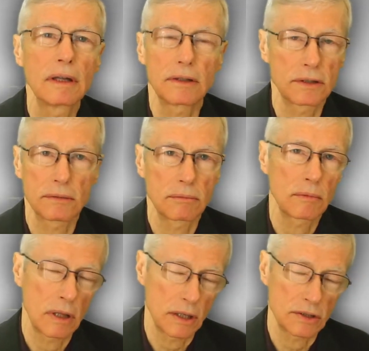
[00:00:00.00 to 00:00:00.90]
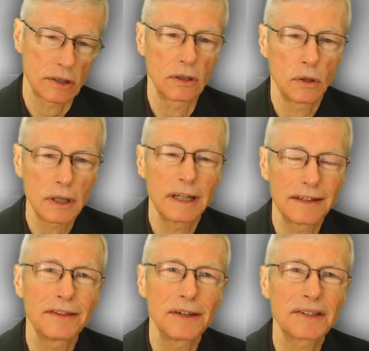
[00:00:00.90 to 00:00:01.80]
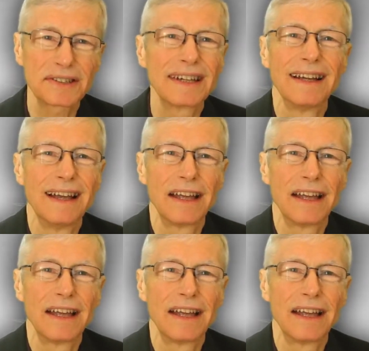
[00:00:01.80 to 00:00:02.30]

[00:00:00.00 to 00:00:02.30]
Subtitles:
that's looking at this,